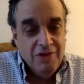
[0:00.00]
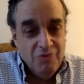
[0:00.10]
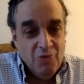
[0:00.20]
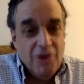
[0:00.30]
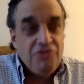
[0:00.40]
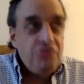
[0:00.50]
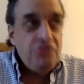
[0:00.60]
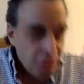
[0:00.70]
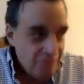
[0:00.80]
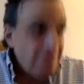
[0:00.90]
once
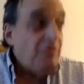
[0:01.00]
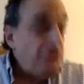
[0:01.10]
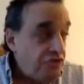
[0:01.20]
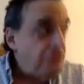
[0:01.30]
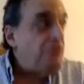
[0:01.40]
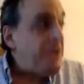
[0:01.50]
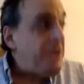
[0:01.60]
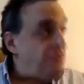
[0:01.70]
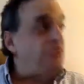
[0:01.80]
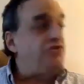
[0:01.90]
you're in
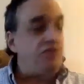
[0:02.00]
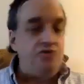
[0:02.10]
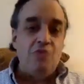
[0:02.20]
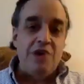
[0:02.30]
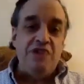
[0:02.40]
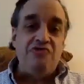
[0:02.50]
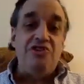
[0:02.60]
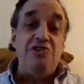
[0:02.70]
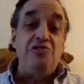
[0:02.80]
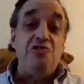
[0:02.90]
your situation
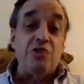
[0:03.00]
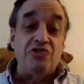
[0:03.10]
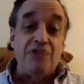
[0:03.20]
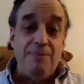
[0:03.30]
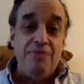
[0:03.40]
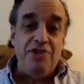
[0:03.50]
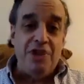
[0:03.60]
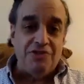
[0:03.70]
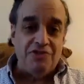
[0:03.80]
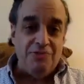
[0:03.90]
and you accept the
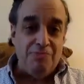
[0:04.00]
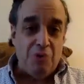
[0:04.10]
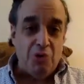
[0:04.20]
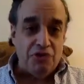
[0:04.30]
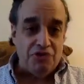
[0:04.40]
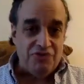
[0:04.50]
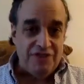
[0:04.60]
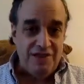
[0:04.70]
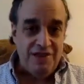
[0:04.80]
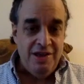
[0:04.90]
nuts and bolts of
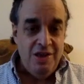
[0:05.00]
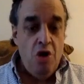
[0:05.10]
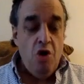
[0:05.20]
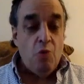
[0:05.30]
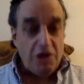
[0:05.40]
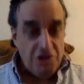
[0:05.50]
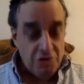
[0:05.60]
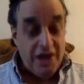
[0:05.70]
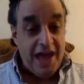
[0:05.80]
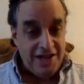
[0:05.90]
it, what you
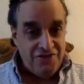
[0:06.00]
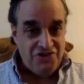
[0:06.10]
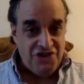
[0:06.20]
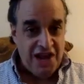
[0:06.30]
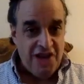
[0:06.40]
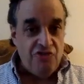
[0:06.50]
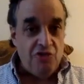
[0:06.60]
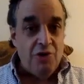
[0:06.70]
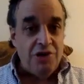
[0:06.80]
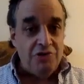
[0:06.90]
can change and
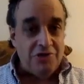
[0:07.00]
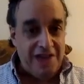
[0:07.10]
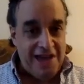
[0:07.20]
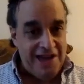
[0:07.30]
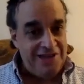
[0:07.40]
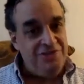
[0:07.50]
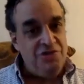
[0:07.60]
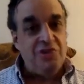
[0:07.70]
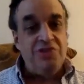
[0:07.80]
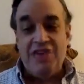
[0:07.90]
what you can't, you
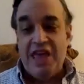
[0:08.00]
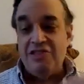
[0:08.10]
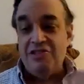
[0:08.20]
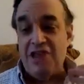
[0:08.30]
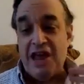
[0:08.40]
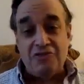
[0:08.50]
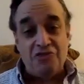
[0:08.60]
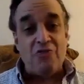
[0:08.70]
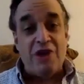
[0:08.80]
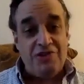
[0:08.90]
can take the
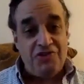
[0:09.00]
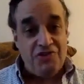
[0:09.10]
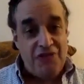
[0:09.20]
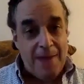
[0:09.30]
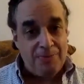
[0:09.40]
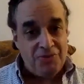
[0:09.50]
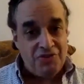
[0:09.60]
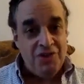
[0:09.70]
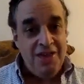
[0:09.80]
next right steps.